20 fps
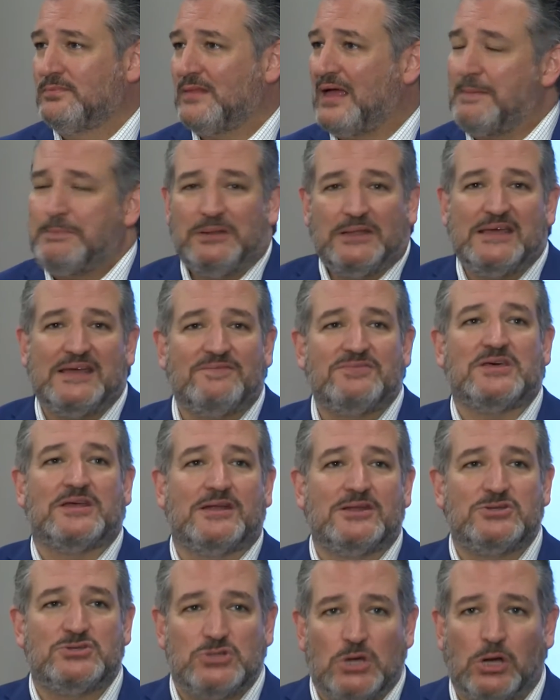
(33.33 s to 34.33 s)
I believe
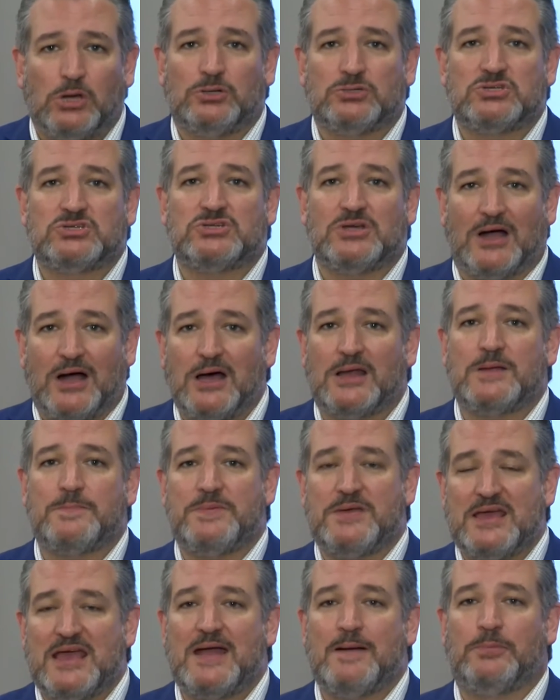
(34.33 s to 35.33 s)
that adults ought to
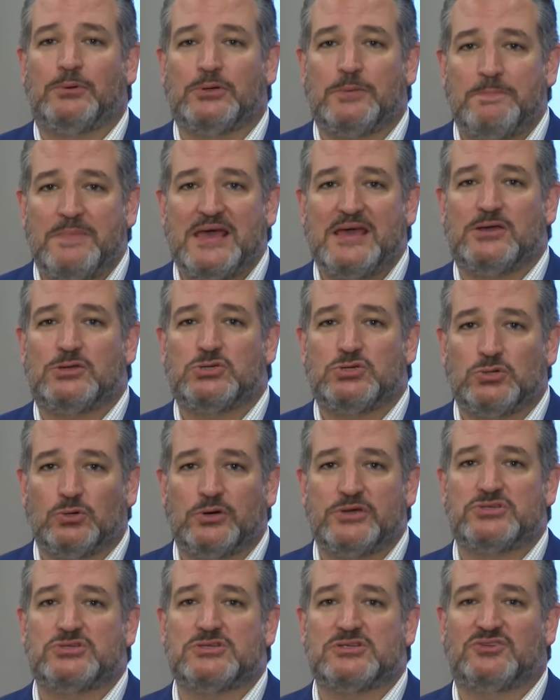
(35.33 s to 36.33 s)
be able to make
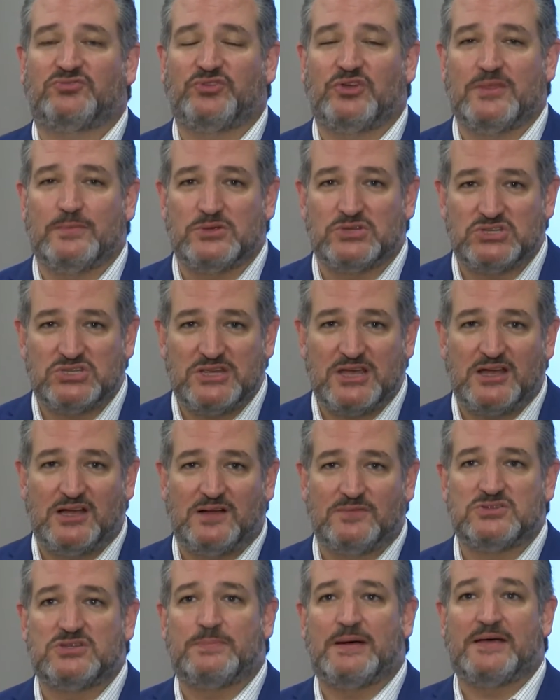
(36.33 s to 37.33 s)
choices for
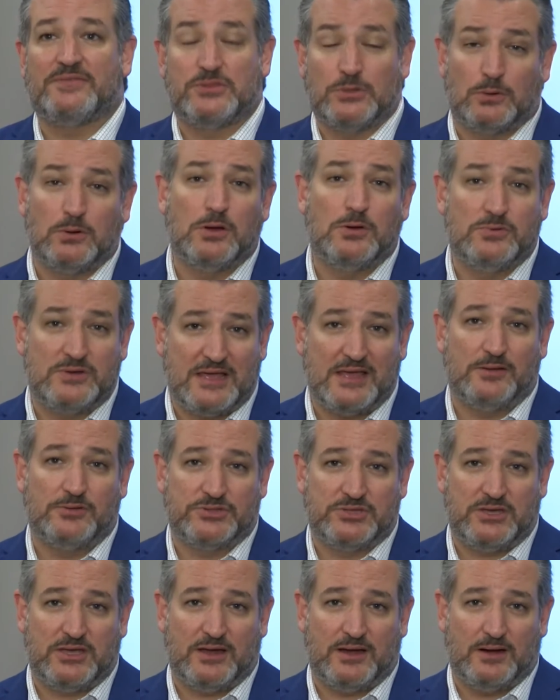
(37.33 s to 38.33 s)
themselves about their own
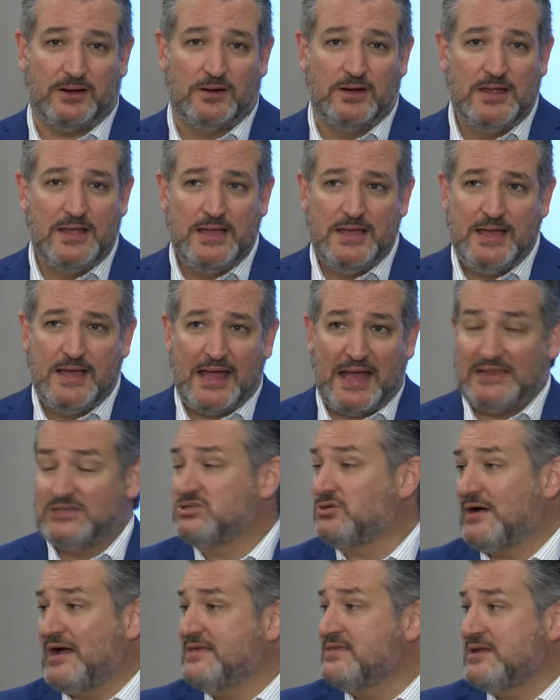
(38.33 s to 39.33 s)
health care. And
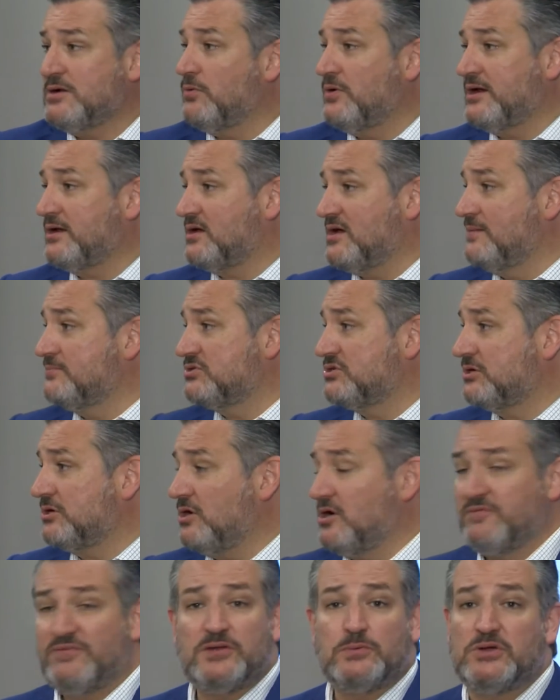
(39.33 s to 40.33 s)
so I think when it comes to
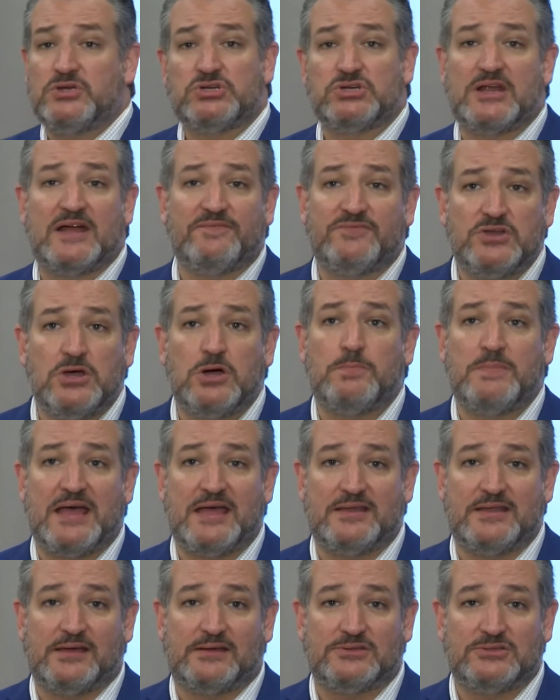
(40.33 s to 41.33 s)
COVID, we should have no
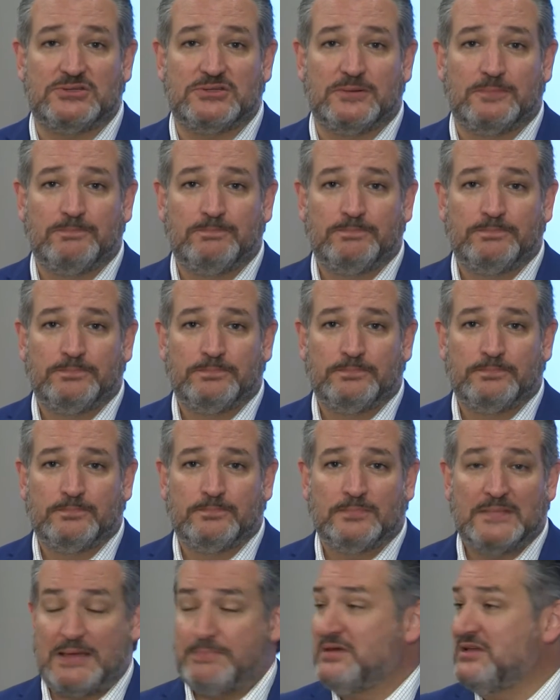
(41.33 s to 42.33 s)
mandates.
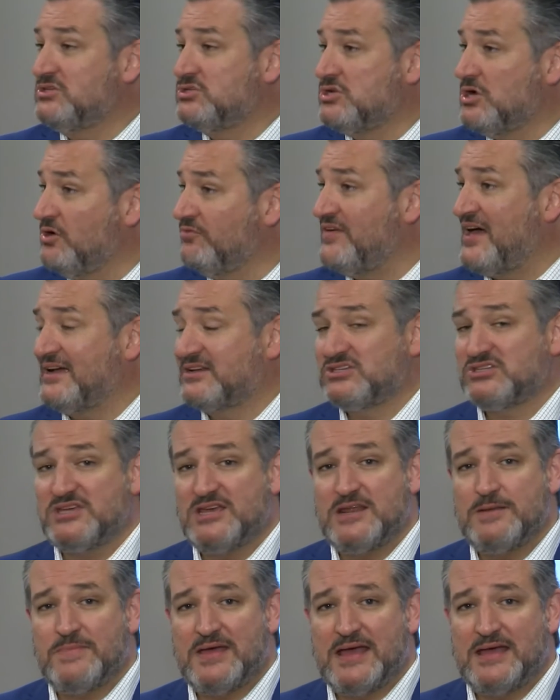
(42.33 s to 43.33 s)
That means no
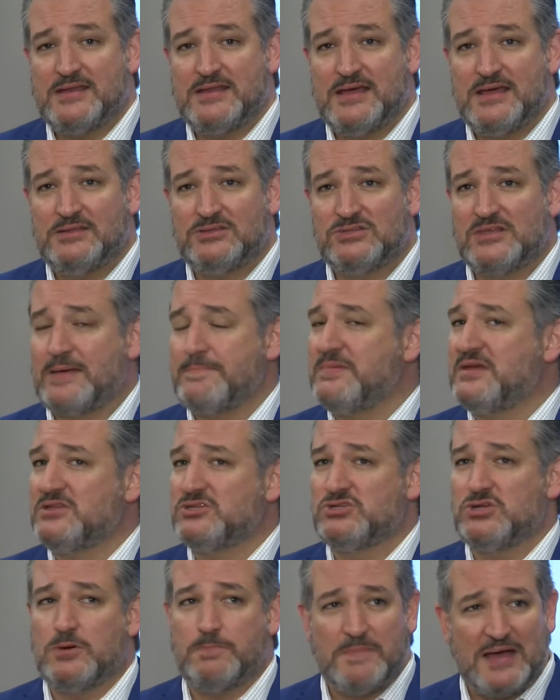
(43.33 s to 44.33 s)
vaccine mandates, that
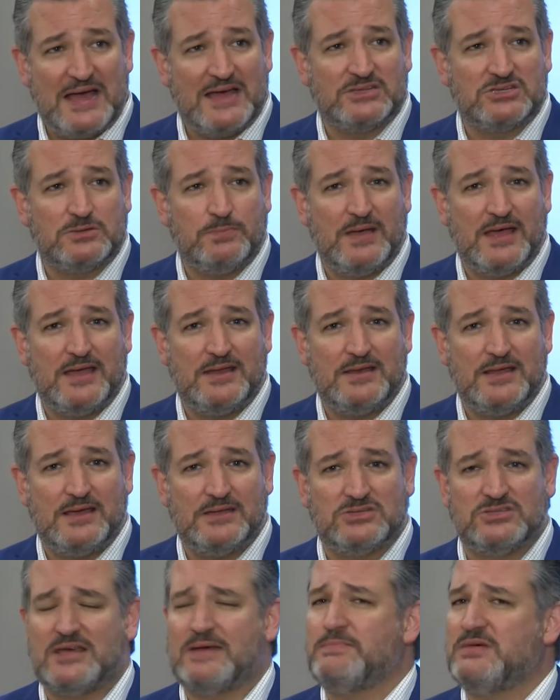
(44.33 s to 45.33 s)
means no mask
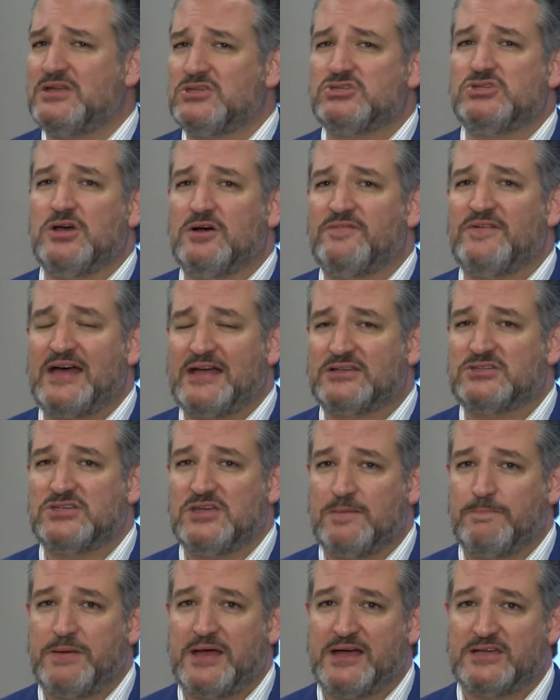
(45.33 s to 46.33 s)
mandates, that means no
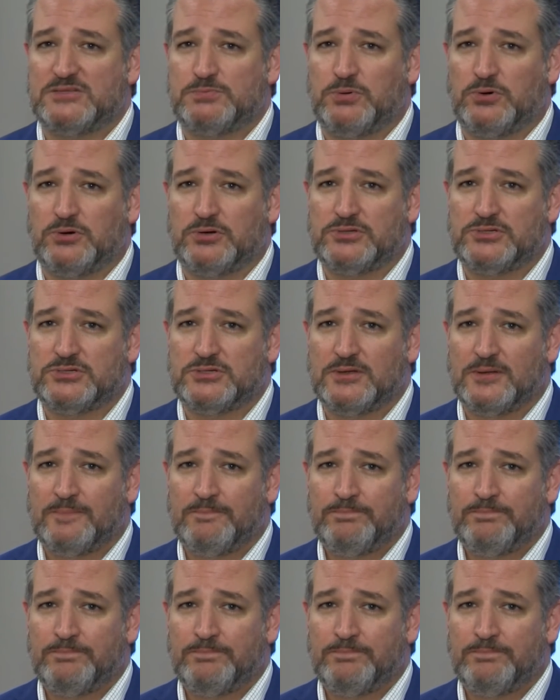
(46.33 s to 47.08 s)
vaccine passports.